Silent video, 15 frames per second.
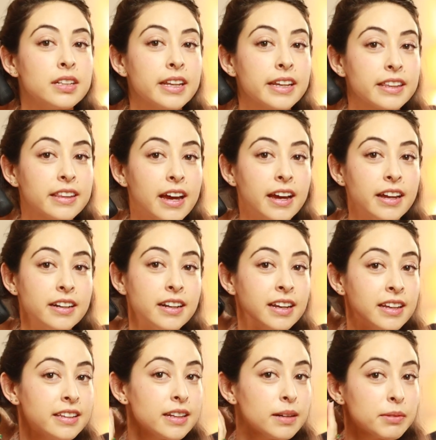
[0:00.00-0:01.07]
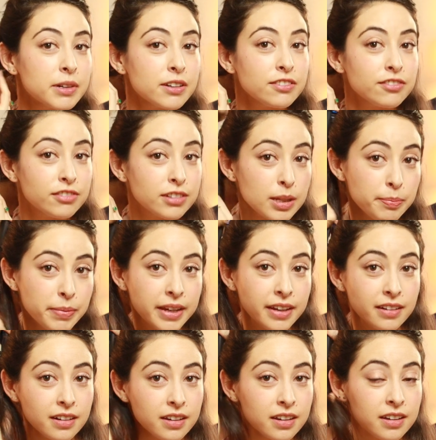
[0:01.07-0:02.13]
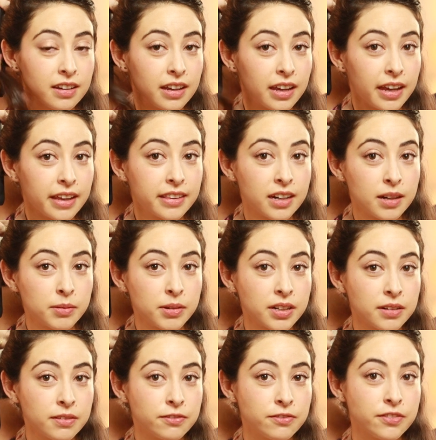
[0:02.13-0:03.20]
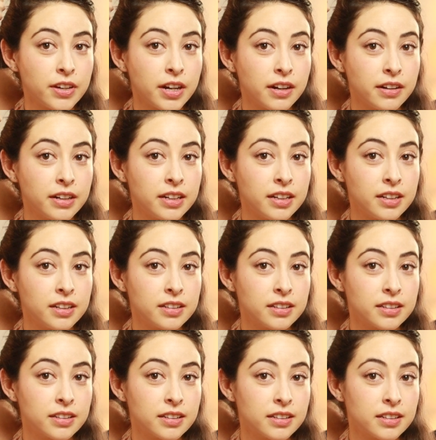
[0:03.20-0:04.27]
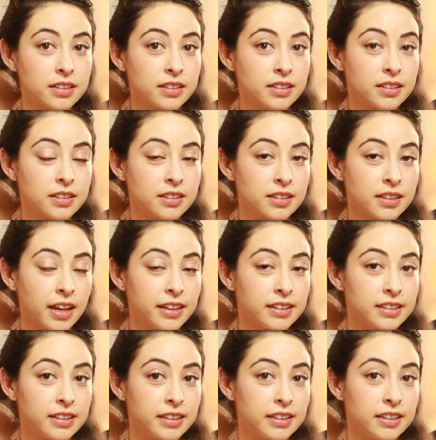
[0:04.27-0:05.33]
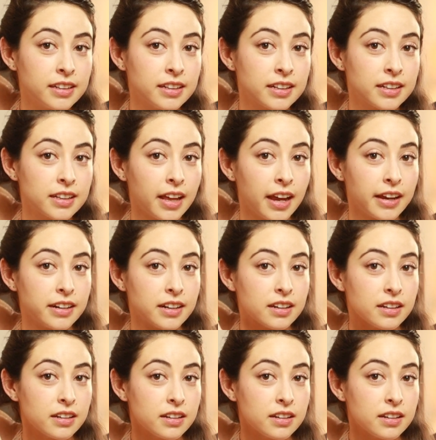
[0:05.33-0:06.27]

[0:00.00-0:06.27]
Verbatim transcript: Like that, then I'm gonna flip it, and then I'm gonna very lightly glide.